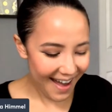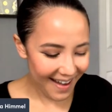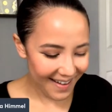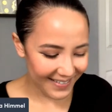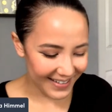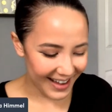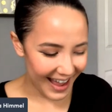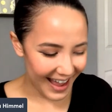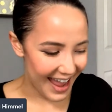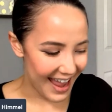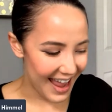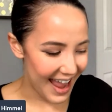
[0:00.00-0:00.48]

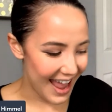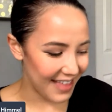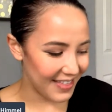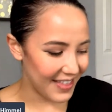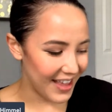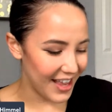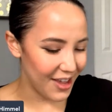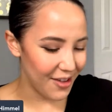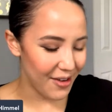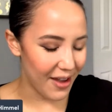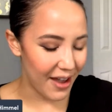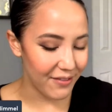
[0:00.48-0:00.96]
Okay, and
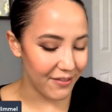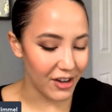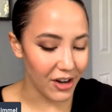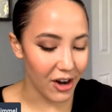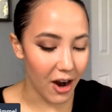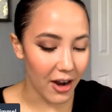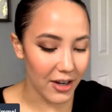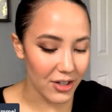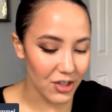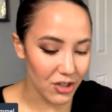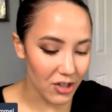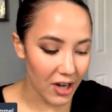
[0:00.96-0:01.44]
then you have your
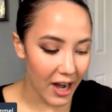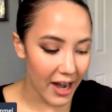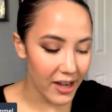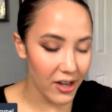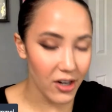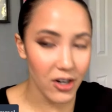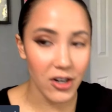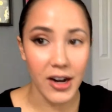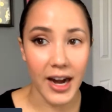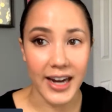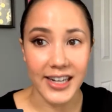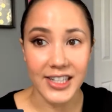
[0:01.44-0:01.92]
under eye
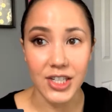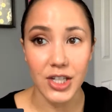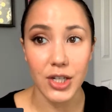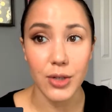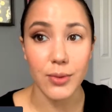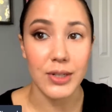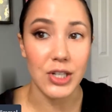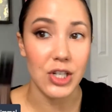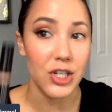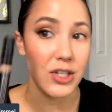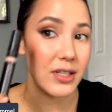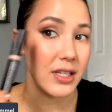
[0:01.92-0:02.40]
corrector,
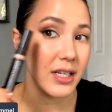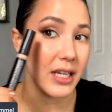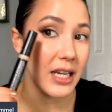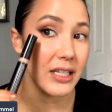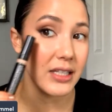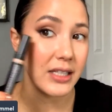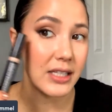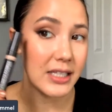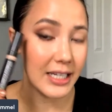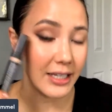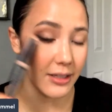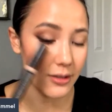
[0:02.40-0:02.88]
which is the
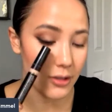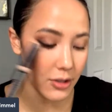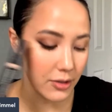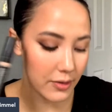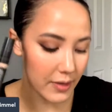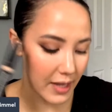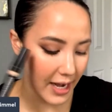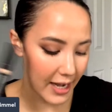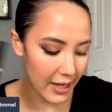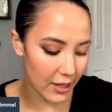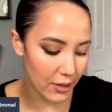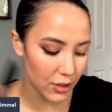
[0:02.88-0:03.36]
concealer
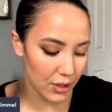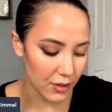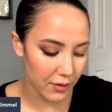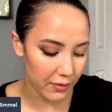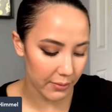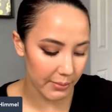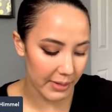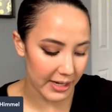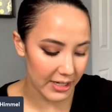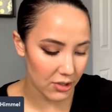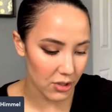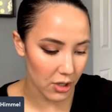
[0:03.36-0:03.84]
that I use
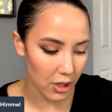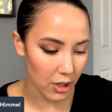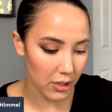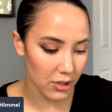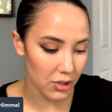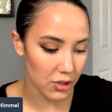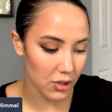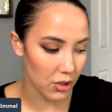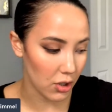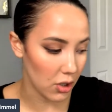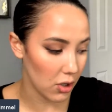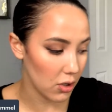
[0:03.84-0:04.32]
for my dark
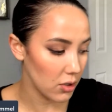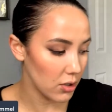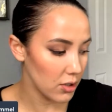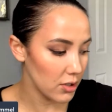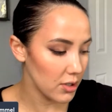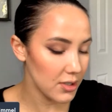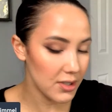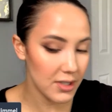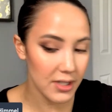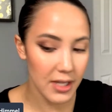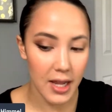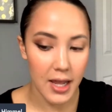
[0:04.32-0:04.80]

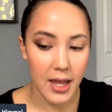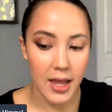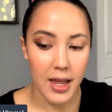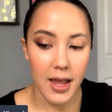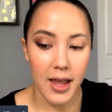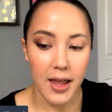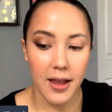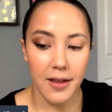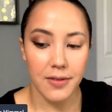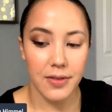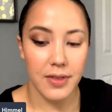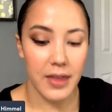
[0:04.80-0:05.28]
circles,
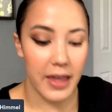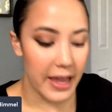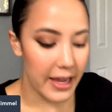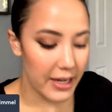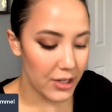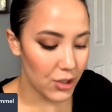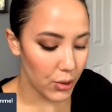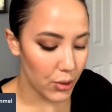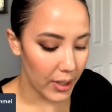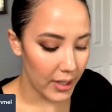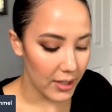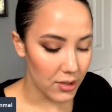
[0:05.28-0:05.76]
the
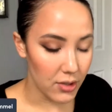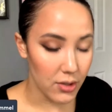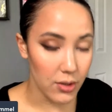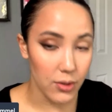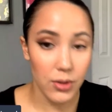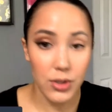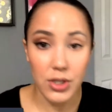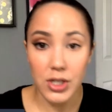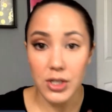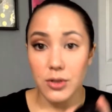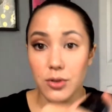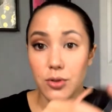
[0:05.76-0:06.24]

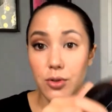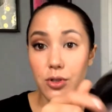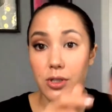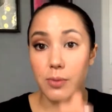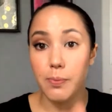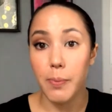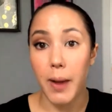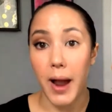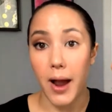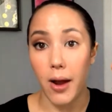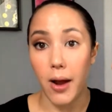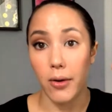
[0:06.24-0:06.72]
translucent loose
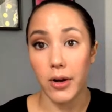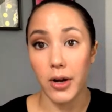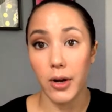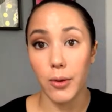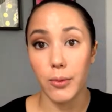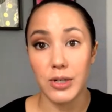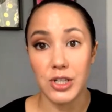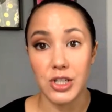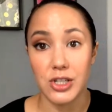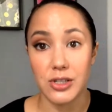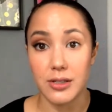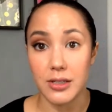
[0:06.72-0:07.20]
powder,
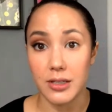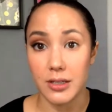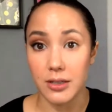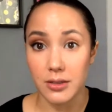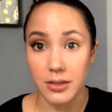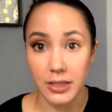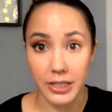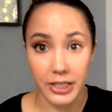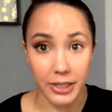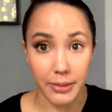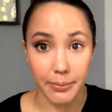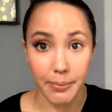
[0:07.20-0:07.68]
which is the
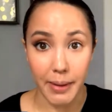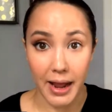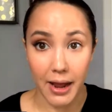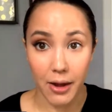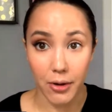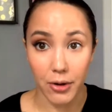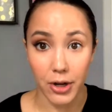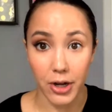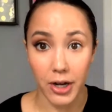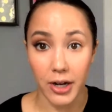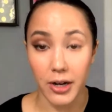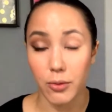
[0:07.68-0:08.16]
clear
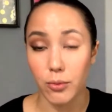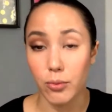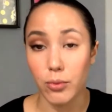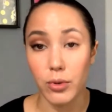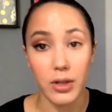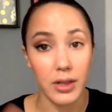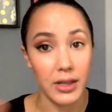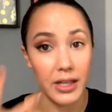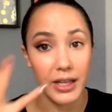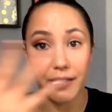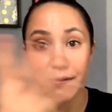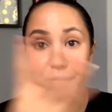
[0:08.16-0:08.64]
powder,
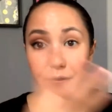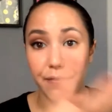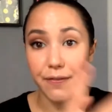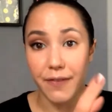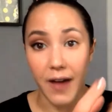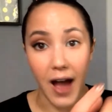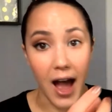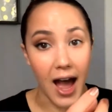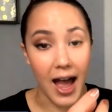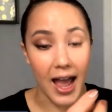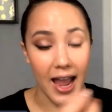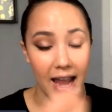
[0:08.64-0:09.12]
really
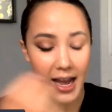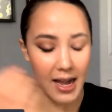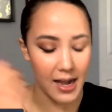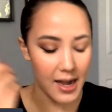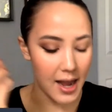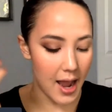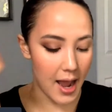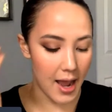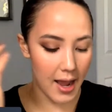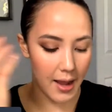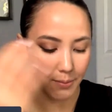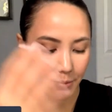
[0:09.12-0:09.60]
fine.
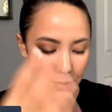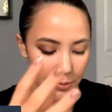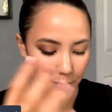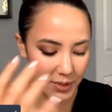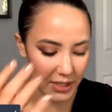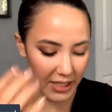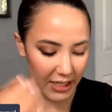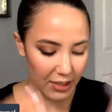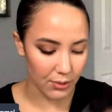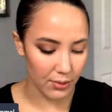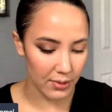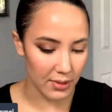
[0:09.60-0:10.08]
I'm
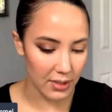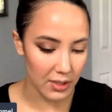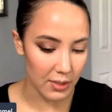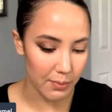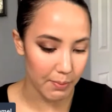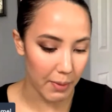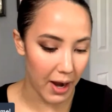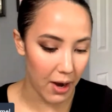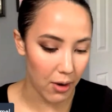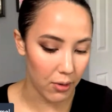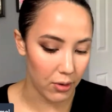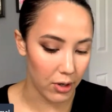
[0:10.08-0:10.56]
obsessed with this
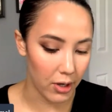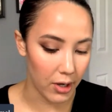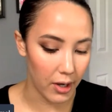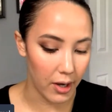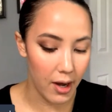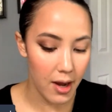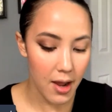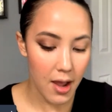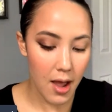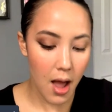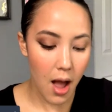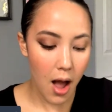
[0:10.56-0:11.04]
powder.
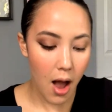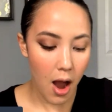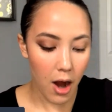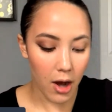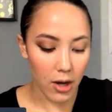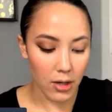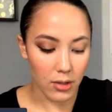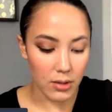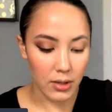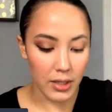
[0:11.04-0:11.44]
Our